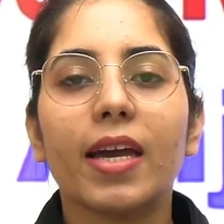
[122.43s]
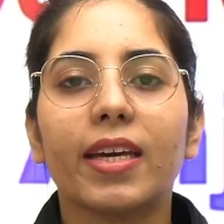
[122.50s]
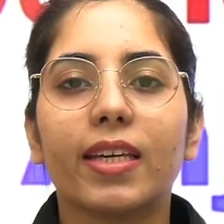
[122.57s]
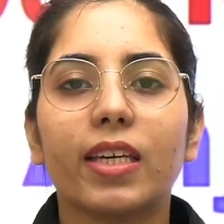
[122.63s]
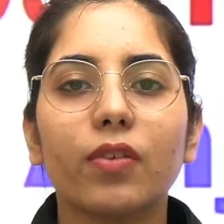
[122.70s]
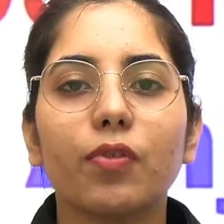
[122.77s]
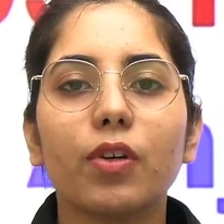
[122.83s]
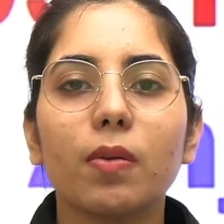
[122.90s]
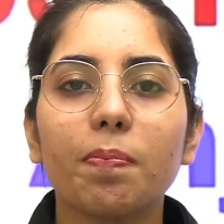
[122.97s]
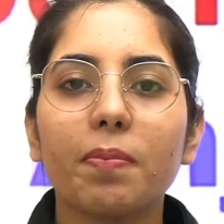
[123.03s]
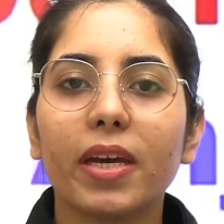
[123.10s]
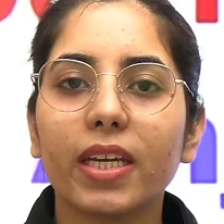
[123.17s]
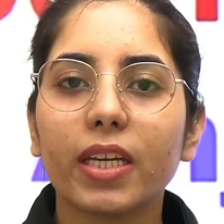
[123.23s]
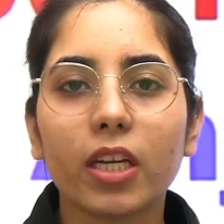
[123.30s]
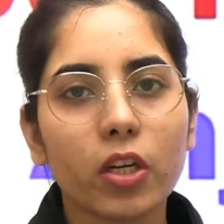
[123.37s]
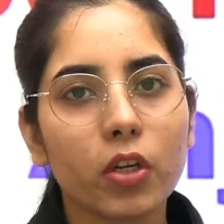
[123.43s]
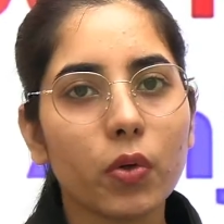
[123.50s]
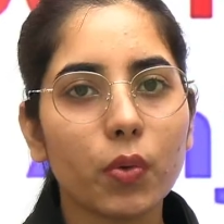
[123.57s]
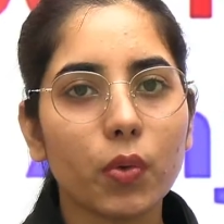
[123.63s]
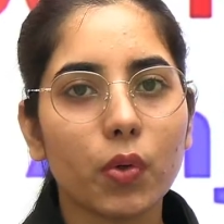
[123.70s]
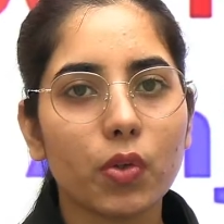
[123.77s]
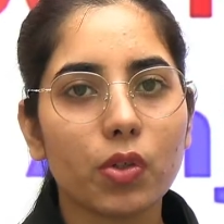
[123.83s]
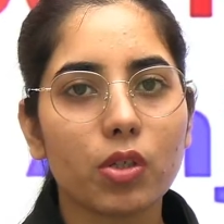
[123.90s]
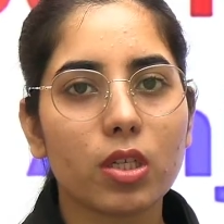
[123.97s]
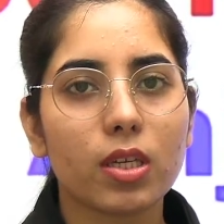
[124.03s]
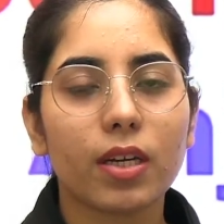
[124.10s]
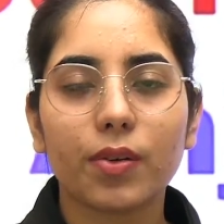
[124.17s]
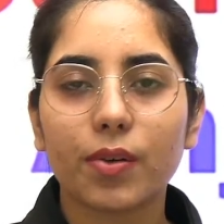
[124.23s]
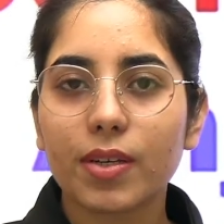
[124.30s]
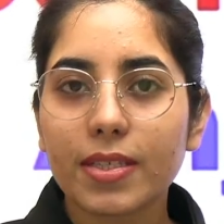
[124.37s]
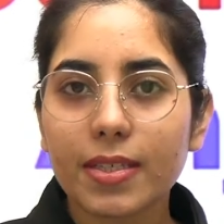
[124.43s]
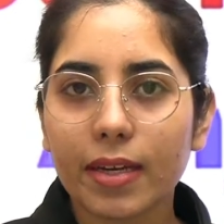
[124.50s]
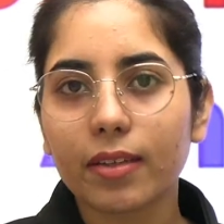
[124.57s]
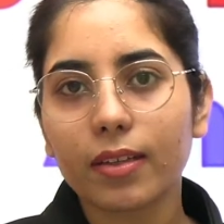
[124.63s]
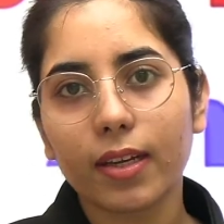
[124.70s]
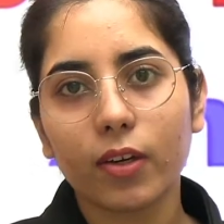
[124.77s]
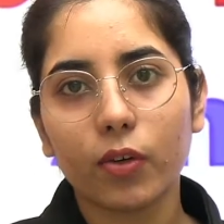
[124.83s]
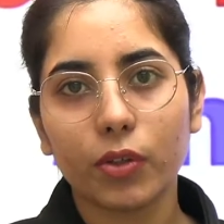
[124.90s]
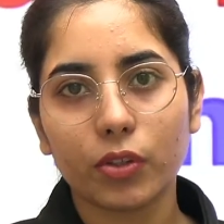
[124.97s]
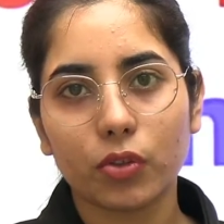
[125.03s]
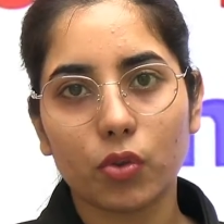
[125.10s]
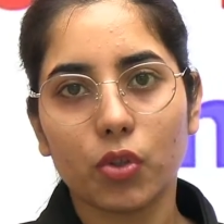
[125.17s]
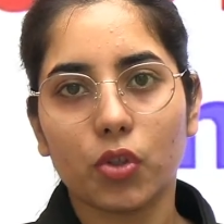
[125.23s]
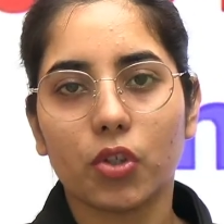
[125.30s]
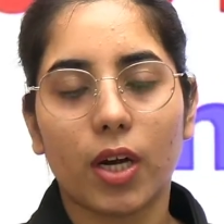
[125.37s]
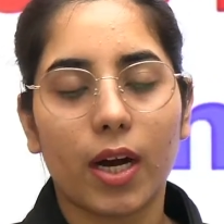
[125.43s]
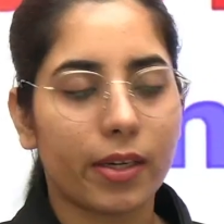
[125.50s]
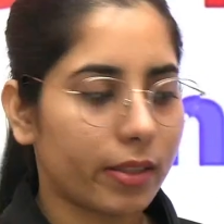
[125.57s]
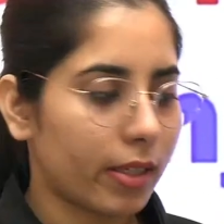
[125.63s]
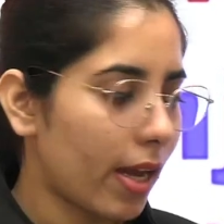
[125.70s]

Even many new courses are recently going to start,